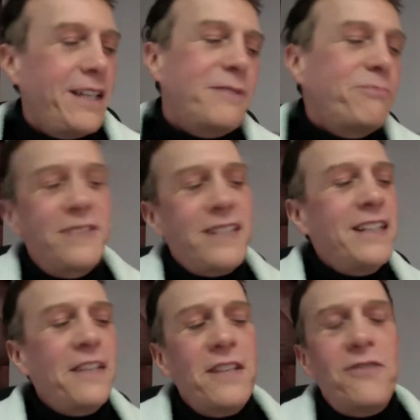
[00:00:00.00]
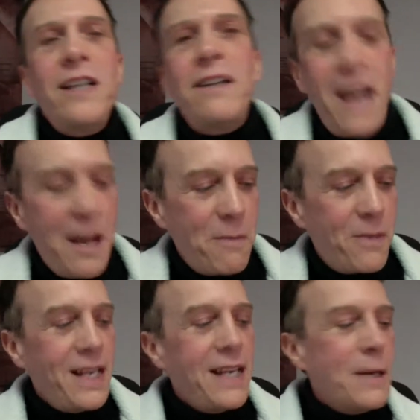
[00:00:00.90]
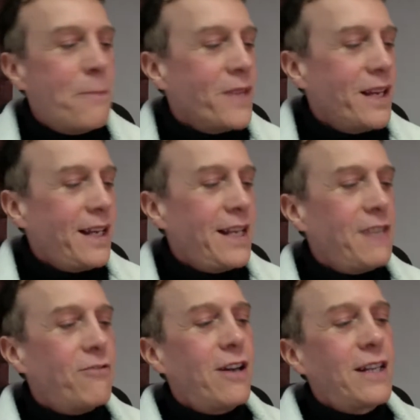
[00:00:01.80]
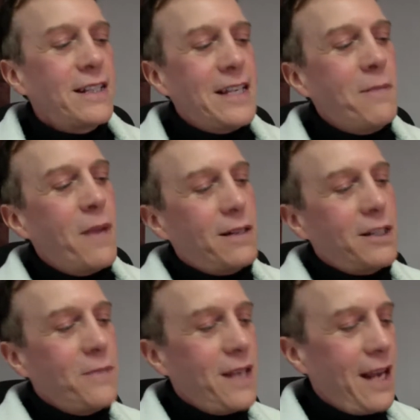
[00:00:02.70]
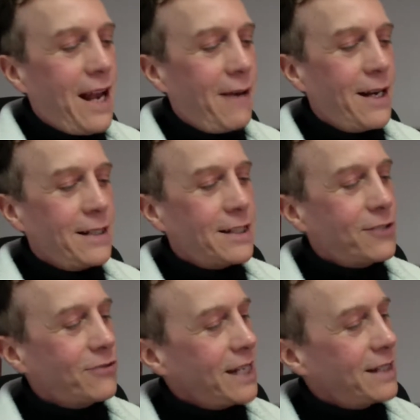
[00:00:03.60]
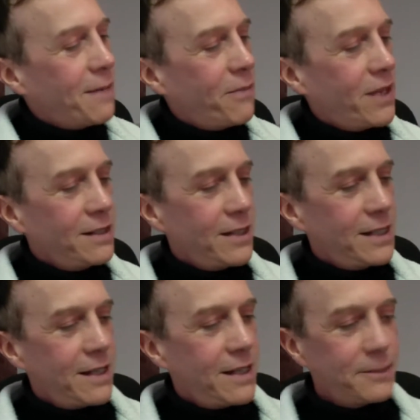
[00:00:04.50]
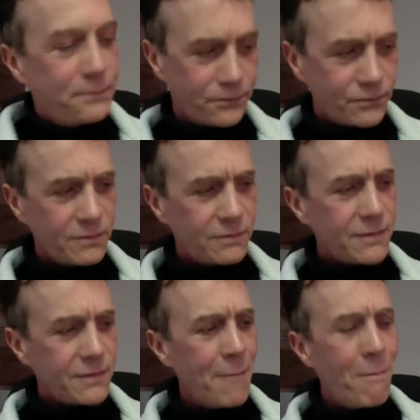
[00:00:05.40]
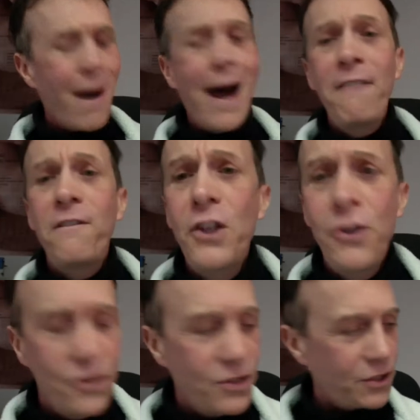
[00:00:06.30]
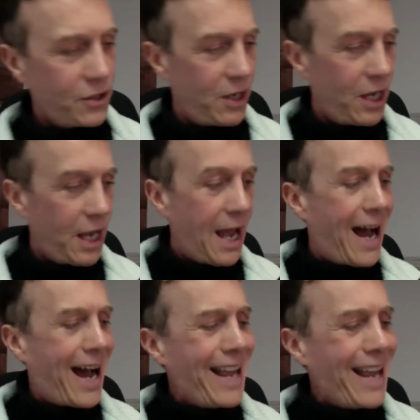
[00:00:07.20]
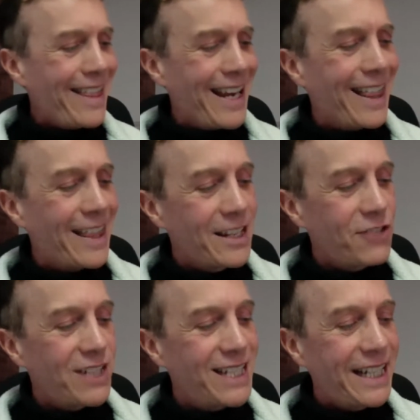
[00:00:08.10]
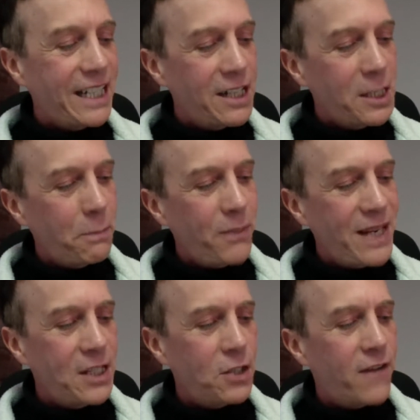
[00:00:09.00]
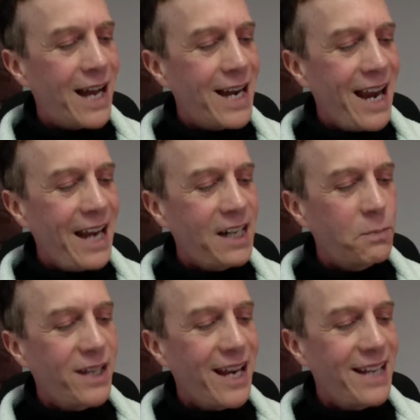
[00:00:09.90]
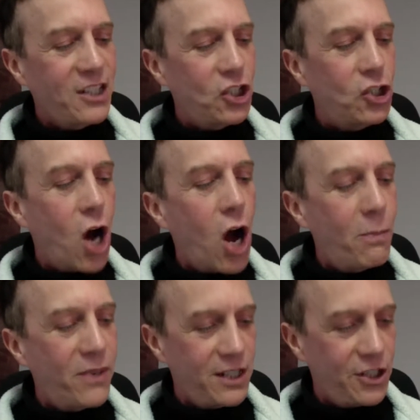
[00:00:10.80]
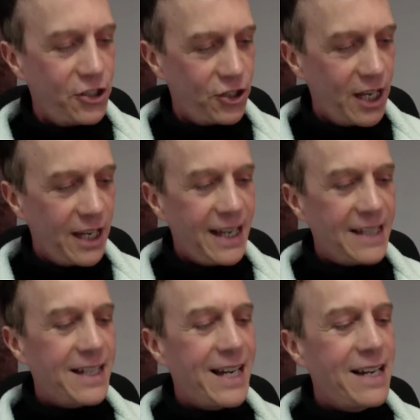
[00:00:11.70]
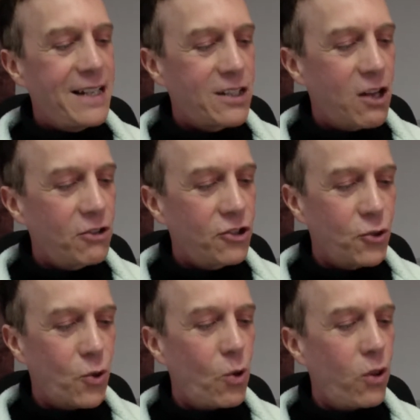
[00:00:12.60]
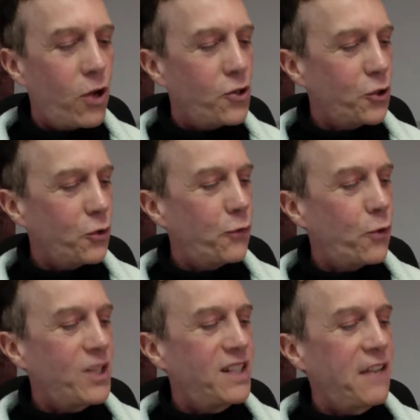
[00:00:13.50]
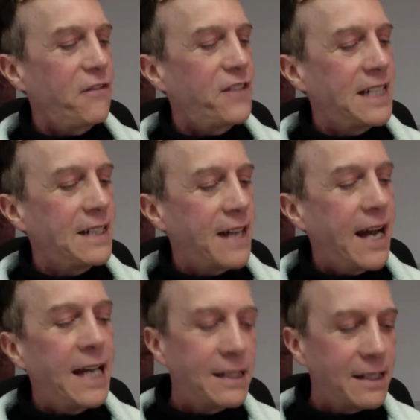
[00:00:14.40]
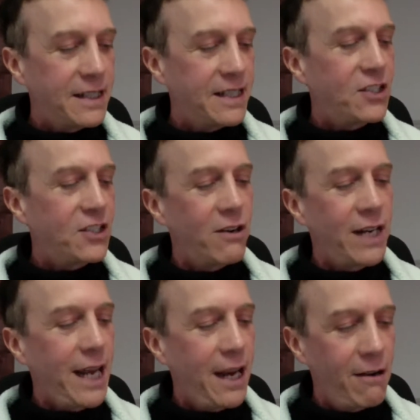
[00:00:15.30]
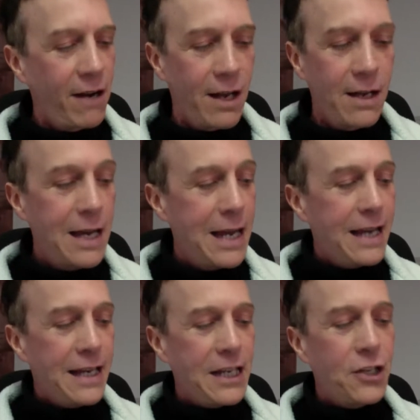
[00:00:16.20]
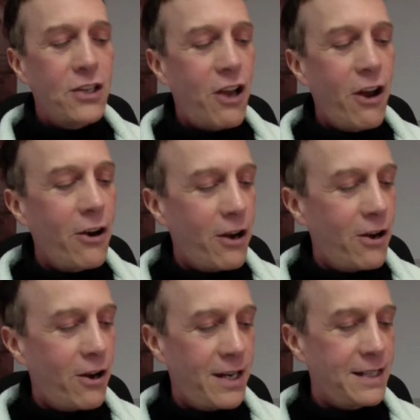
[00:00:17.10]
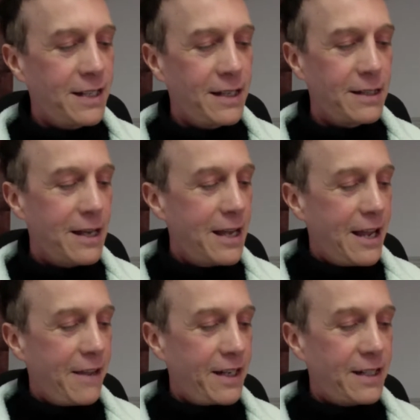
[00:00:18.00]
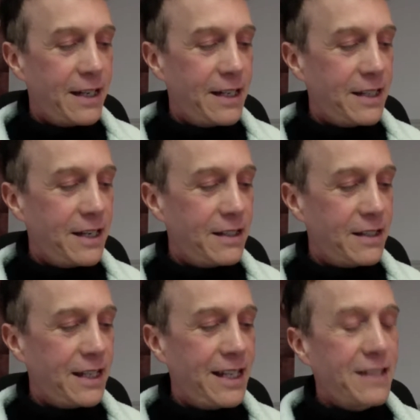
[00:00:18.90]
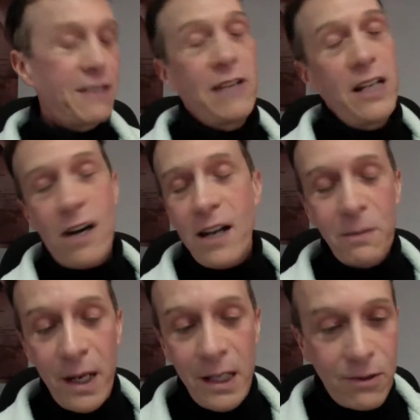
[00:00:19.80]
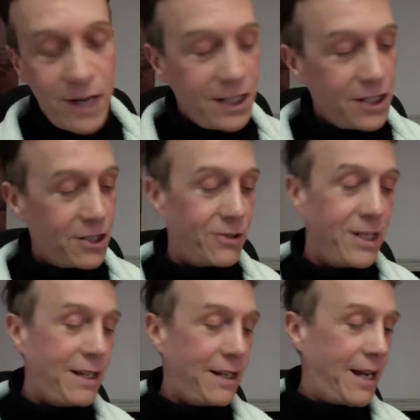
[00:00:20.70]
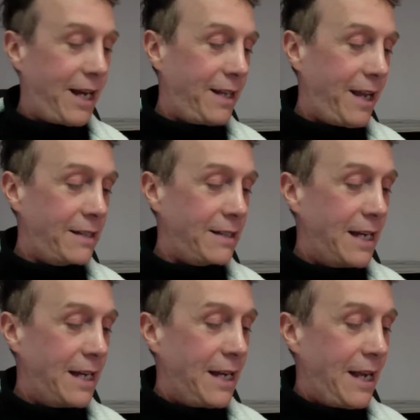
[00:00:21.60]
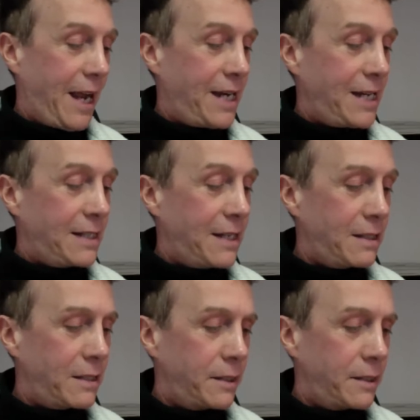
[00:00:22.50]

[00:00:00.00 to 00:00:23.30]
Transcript: didn't give his real name, but he wrote this email to me, and I'm going to just read something to you. It says, "My views. I think this ridiculous piece of unexpurgated garbage is an insult to all those who fought, suffered, and died in this historic area." He goes on and on and on and says that it is, he doesn't really ask me any questions or anything like that. And he says,